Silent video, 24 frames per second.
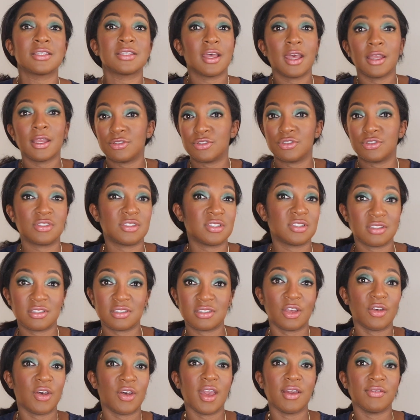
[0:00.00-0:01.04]
I just
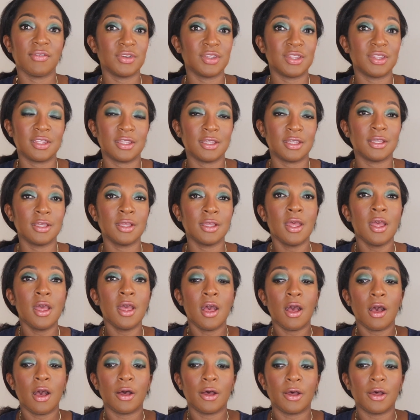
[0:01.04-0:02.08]
sell everything
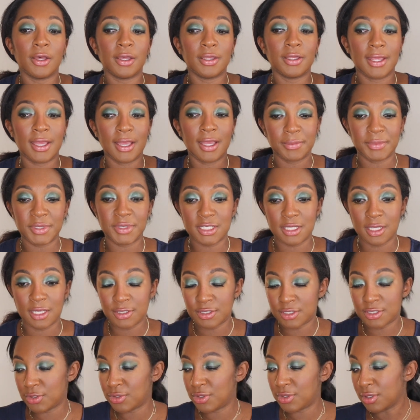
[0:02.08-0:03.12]
on
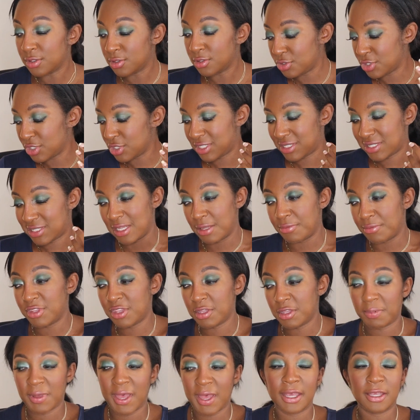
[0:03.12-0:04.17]
Amazon. So those are just some of
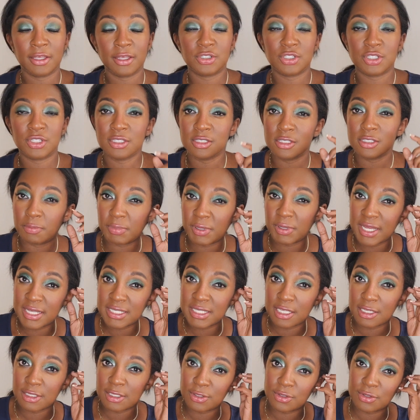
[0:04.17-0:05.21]
the packaging
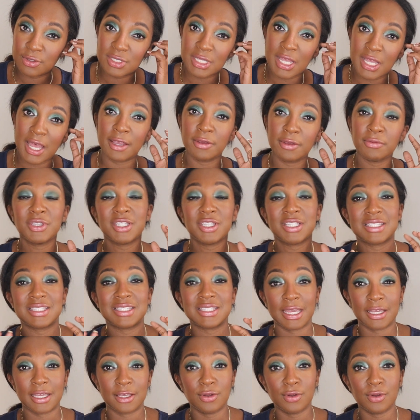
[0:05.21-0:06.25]
supplies I use. I
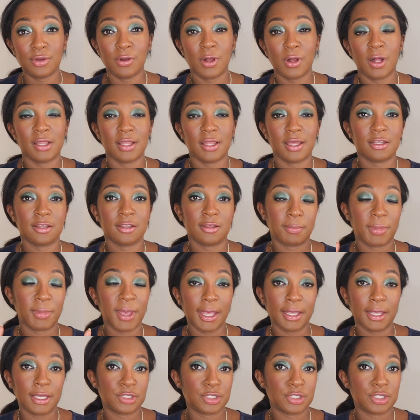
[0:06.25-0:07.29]
recycle a lot of the
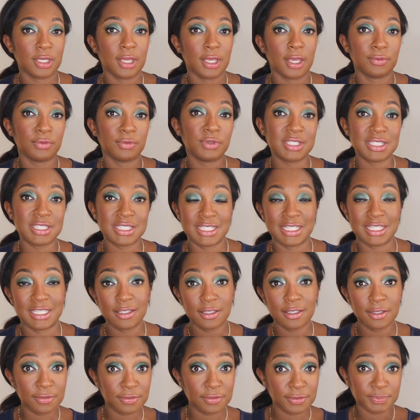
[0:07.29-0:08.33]
packaging I
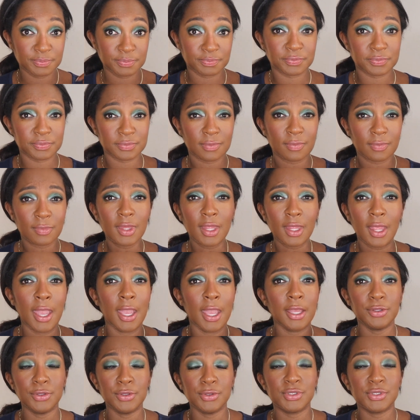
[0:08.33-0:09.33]
receive and